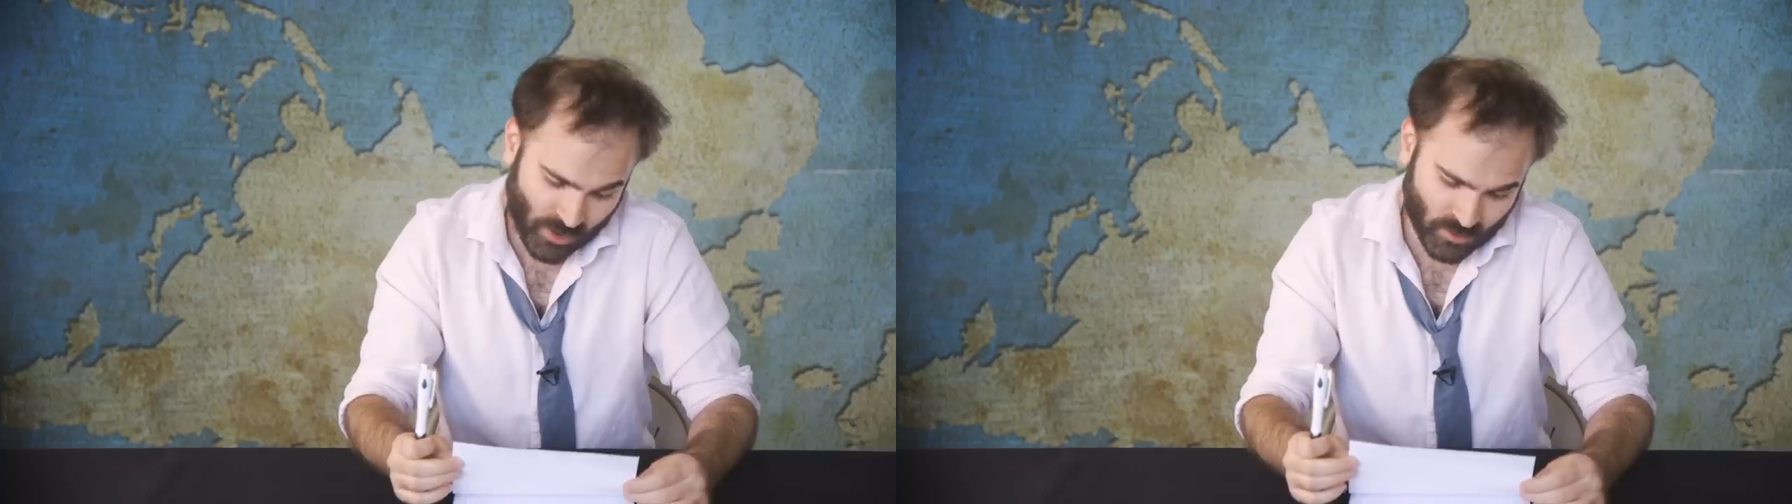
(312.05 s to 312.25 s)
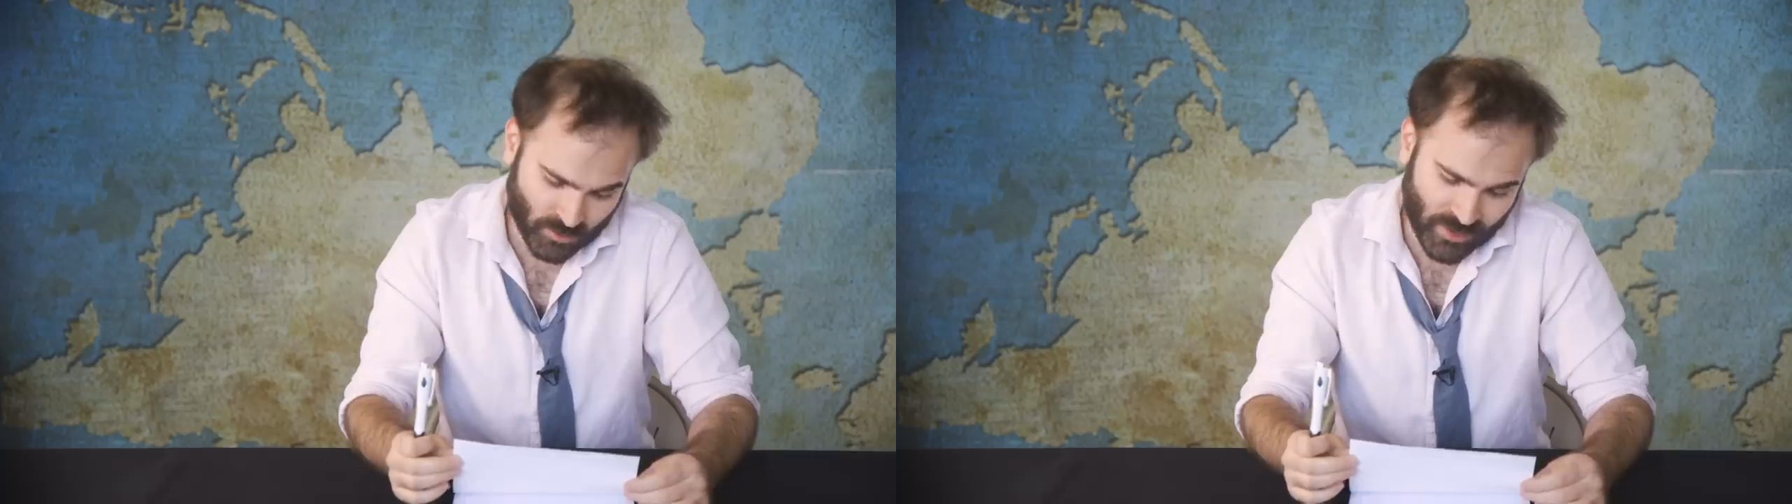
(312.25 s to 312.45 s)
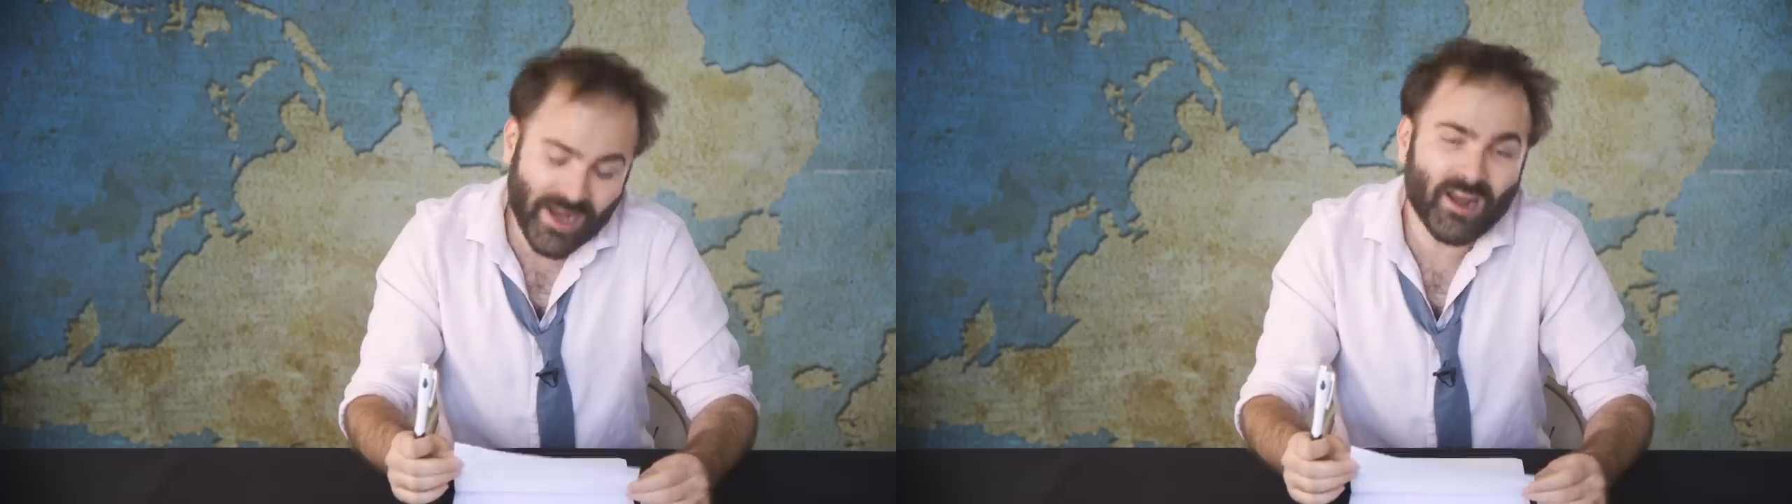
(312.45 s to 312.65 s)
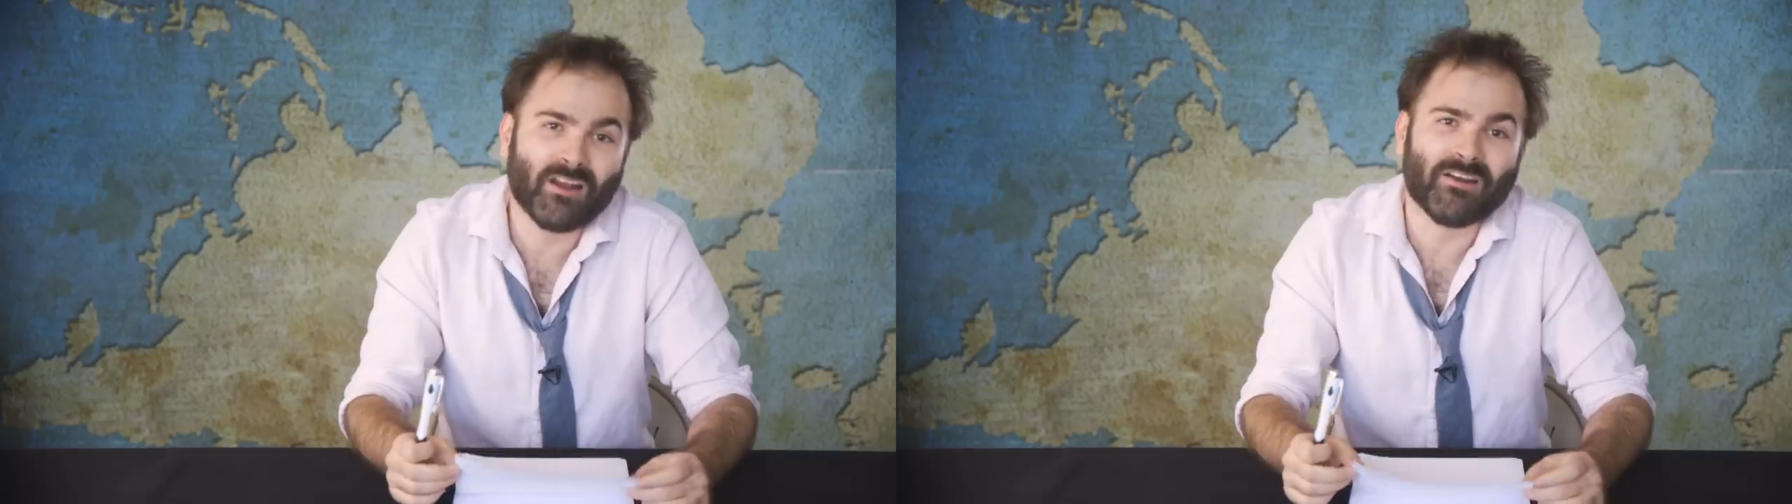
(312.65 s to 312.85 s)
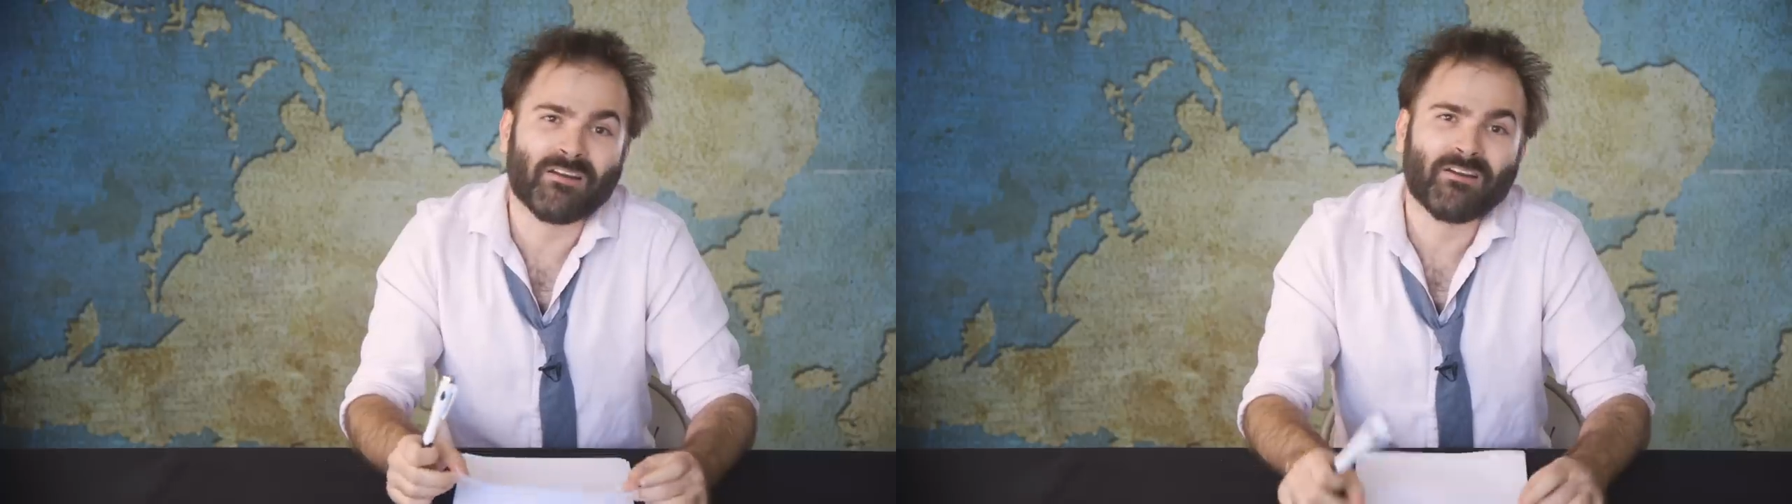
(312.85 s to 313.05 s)

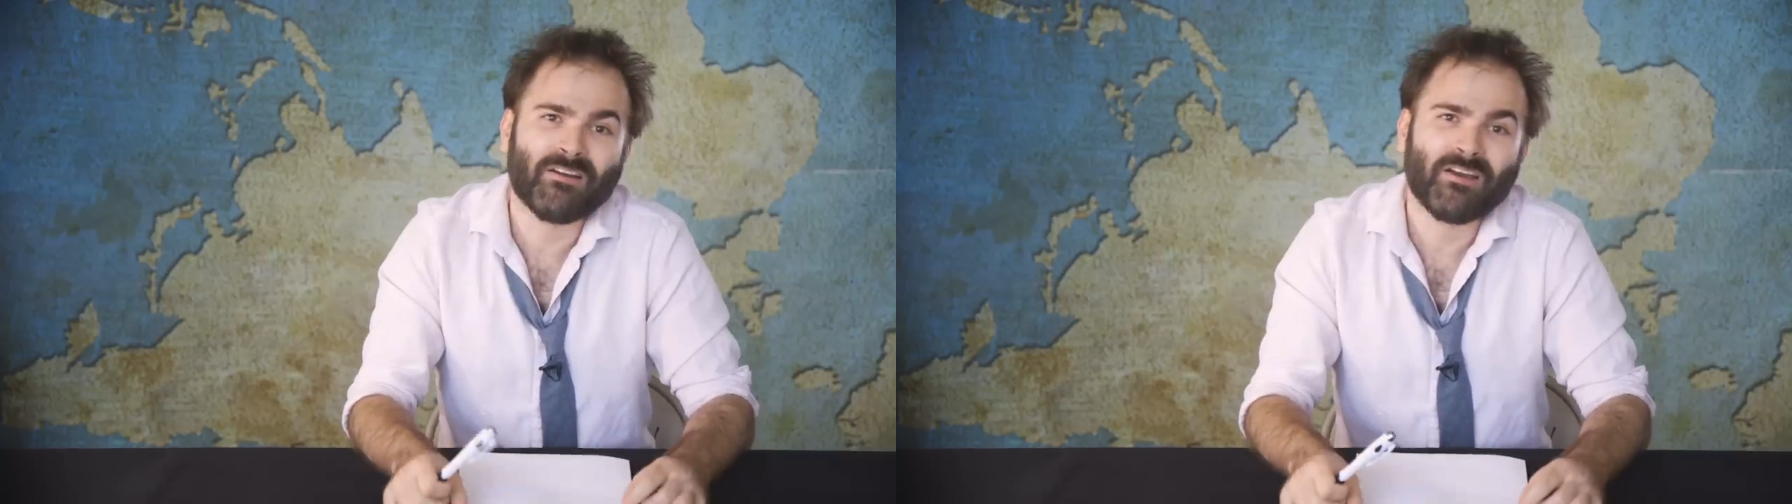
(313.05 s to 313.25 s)
rare